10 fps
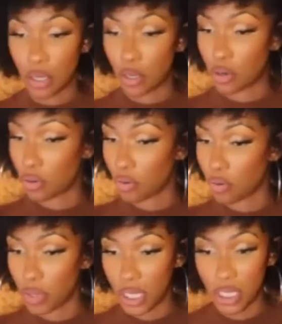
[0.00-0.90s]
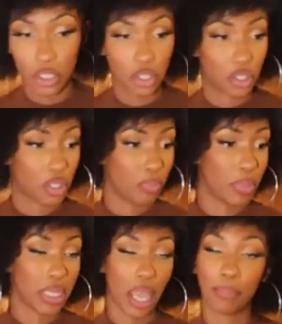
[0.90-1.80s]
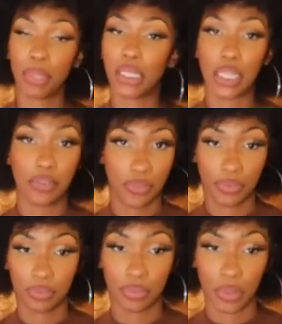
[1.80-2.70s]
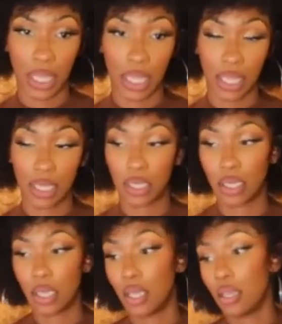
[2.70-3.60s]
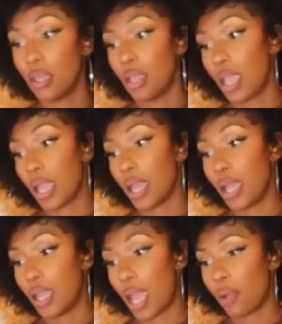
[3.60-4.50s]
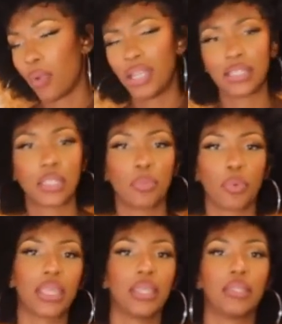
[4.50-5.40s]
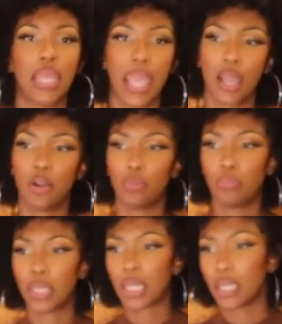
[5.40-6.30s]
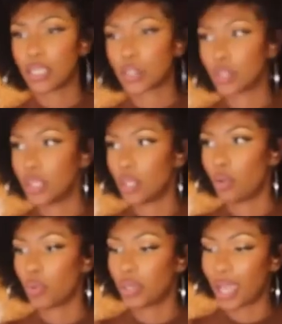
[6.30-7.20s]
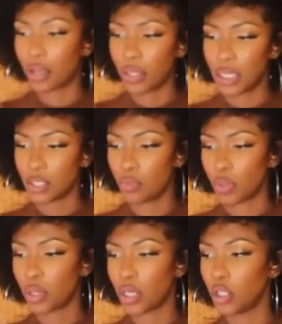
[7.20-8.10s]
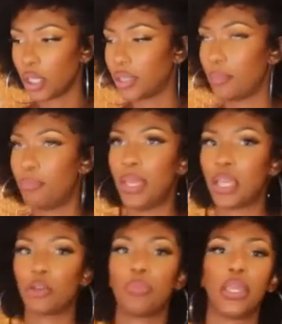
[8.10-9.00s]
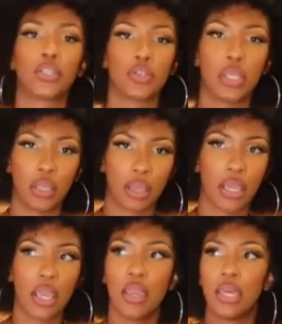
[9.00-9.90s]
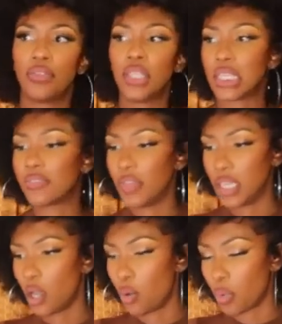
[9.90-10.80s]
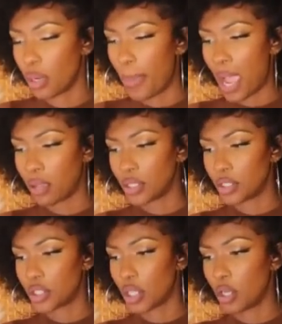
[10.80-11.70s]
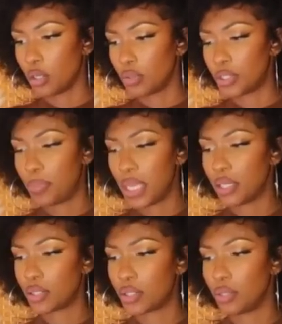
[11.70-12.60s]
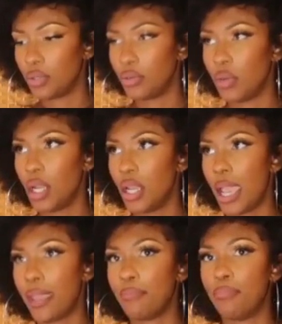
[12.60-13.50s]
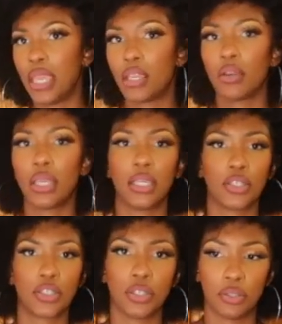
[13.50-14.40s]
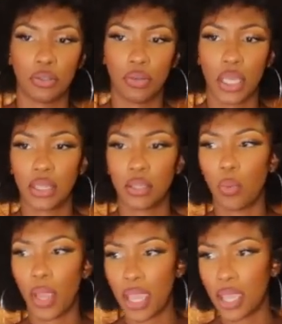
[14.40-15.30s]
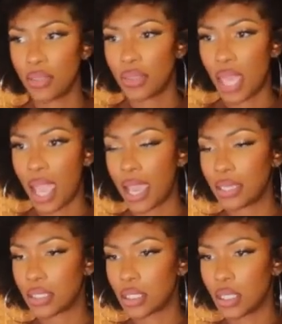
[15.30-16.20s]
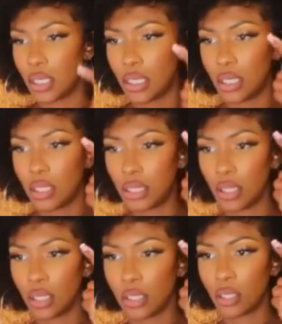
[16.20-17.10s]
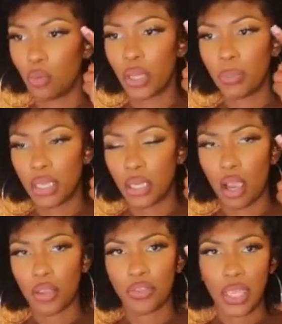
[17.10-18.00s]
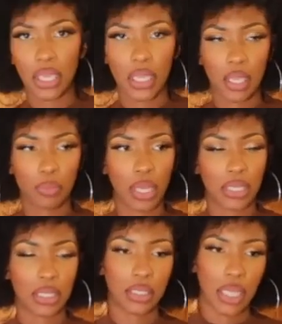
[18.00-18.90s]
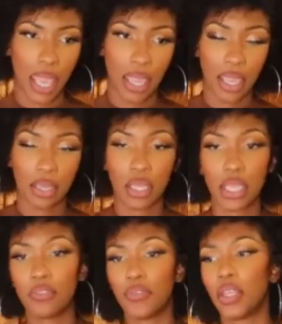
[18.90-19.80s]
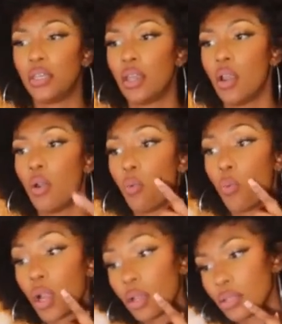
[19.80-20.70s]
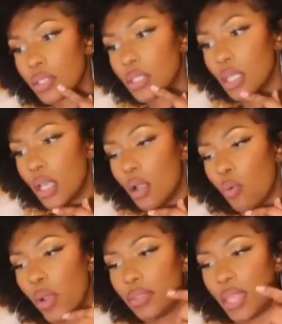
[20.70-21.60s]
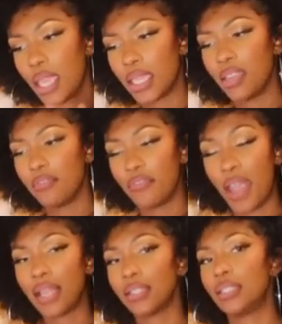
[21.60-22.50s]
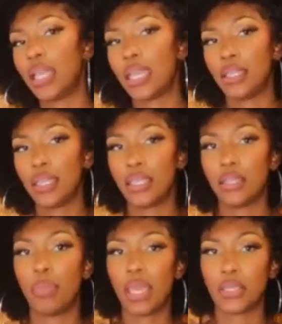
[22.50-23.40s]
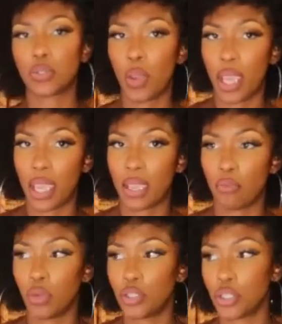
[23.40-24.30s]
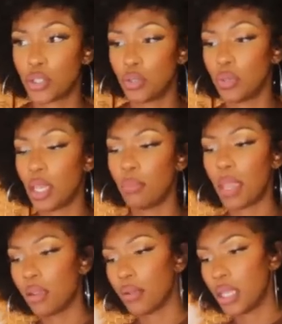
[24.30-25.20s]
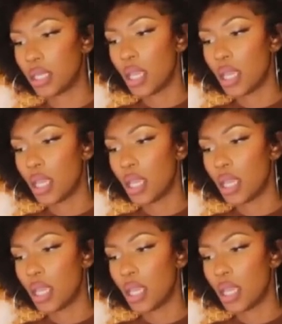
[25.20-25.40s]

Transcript: cringe beyond belief. Okay. And I want us to break it down because, you know, we're not going, we're going to look at the bigger picture here. This video we're about to show speaks to a bigger issue in the way that the the women are thinking present day and even worse when they get validated in the best way which is to get married